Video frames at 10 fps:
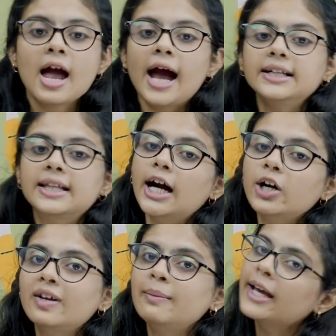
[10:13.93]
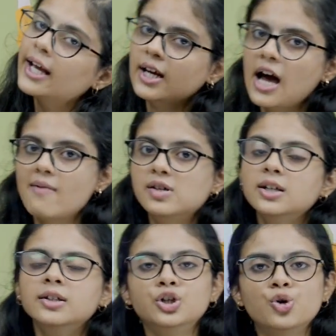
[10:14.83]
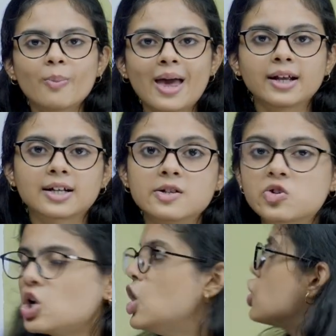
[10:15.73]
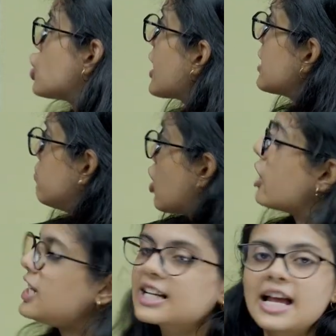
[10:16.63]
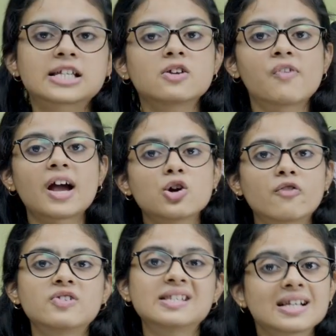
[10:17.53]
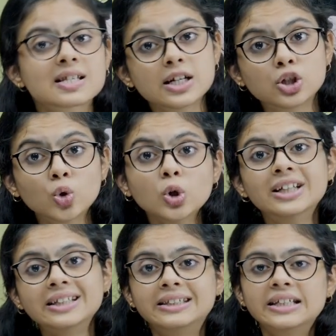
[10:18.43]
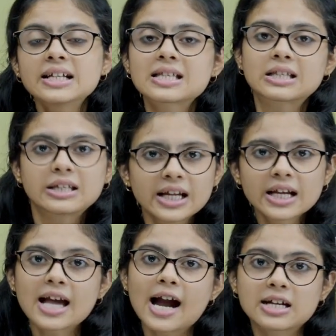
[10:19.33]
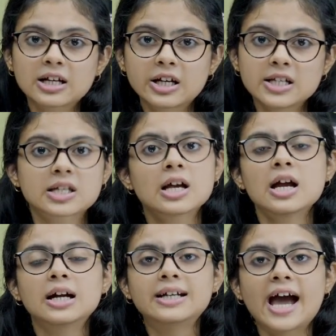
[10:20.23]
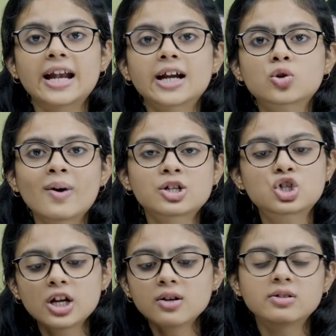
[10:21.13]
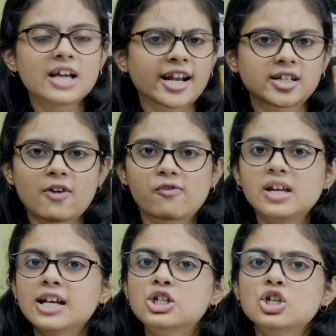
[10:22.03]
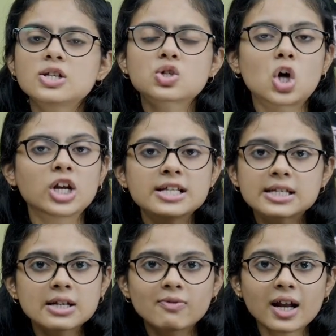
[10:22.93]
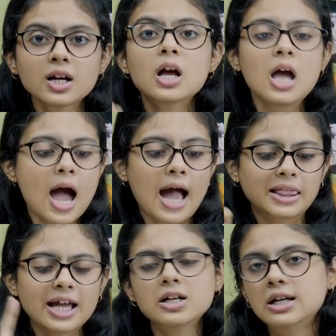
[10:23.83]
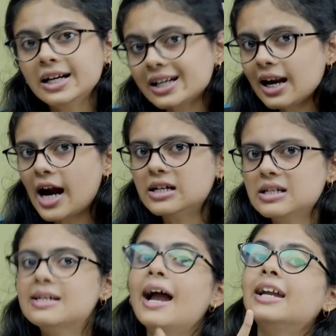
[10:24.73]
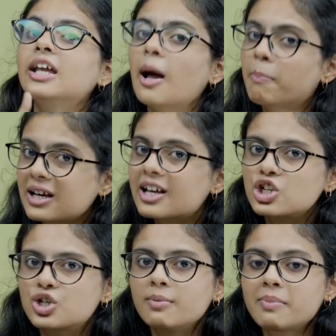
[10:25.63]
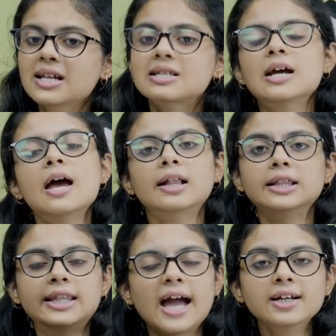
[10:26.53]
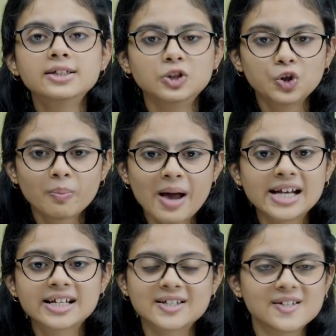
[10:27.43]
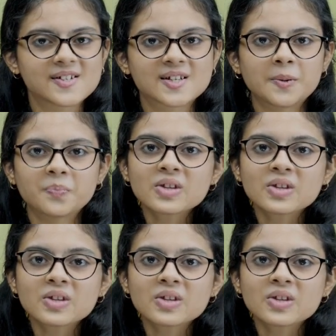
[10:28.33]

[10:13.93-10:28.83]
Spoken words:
And third will be our numericals. So I can broadly classify your physics into these three categories. Direct question, direct definitions or easy one. And then little understanding application based. Then numericals.